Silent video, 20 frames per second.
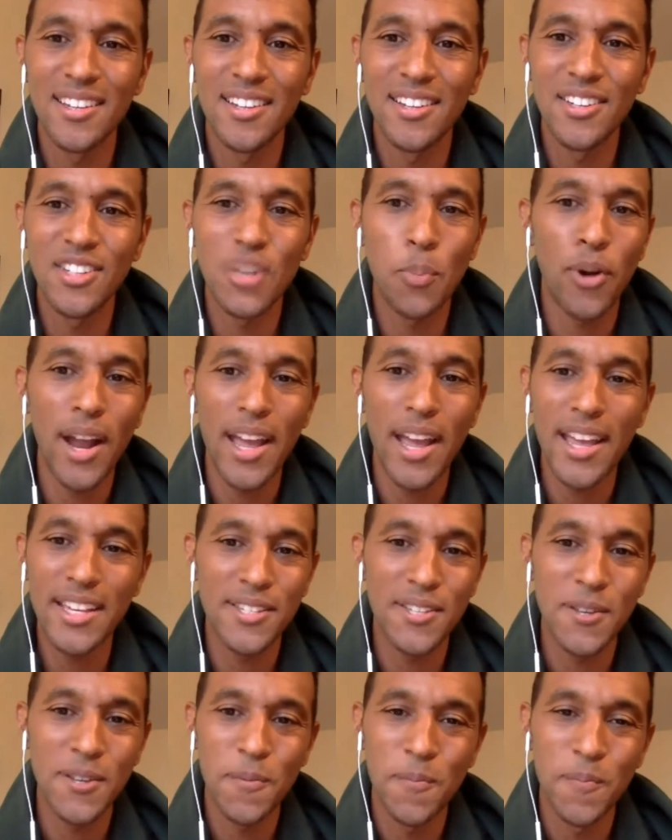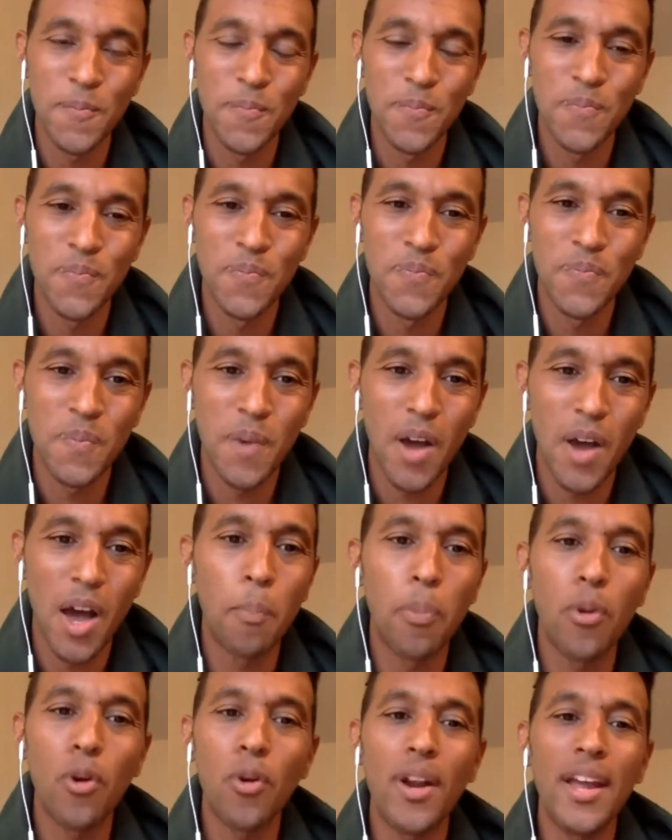to praise,
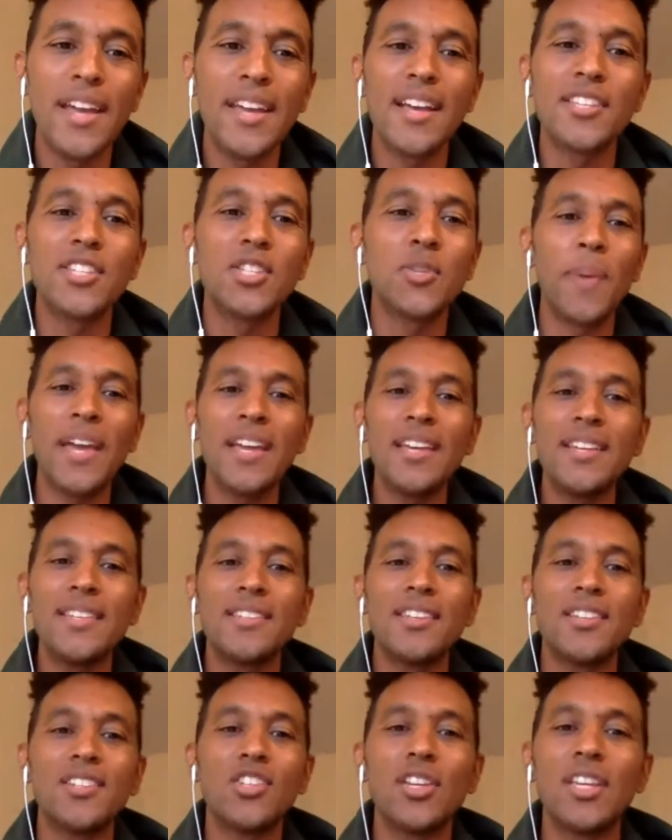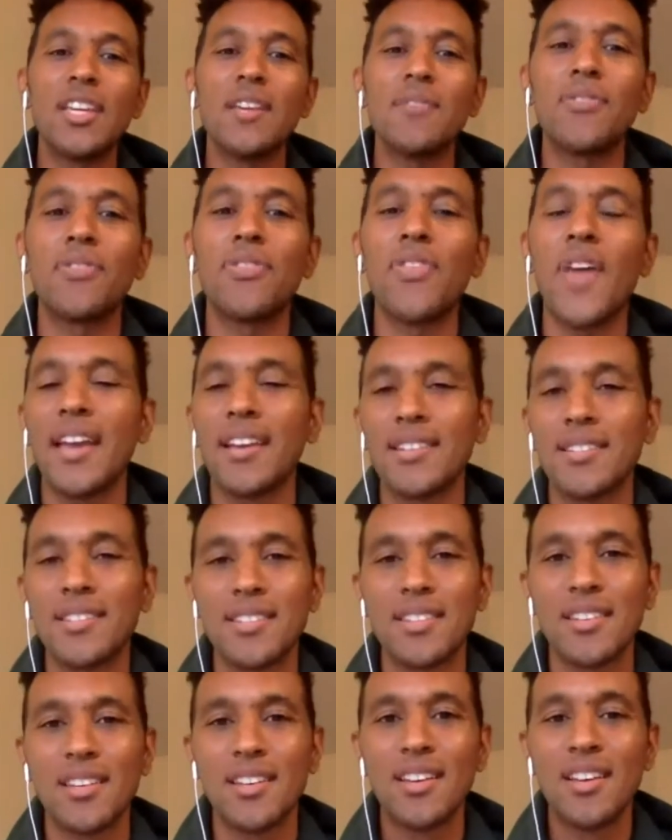a space to give thanks,
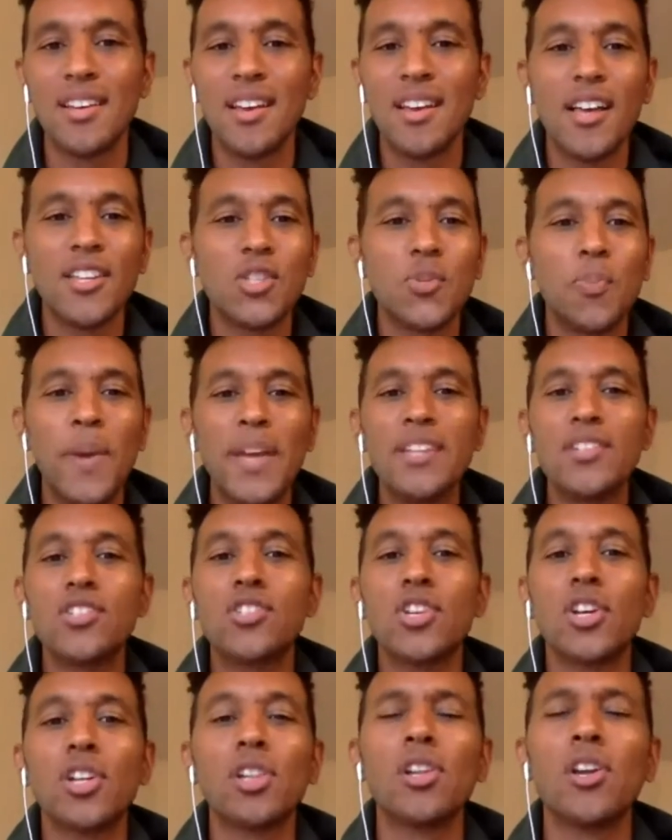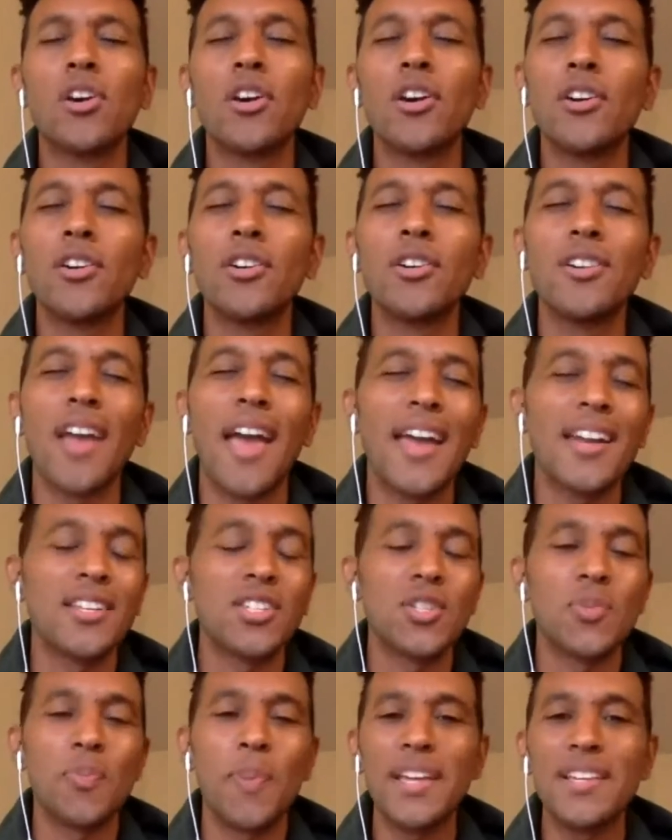a space to learn, and a
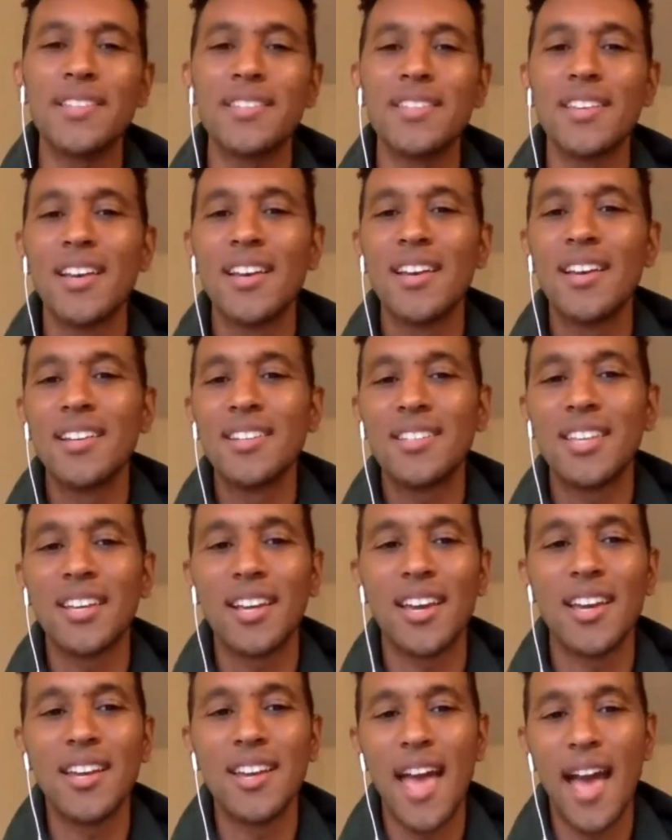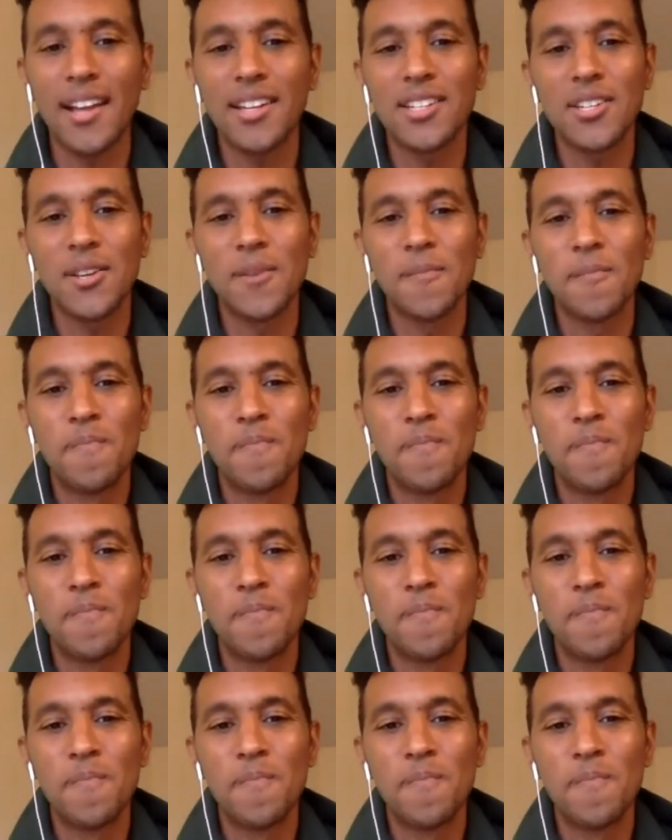space to connect.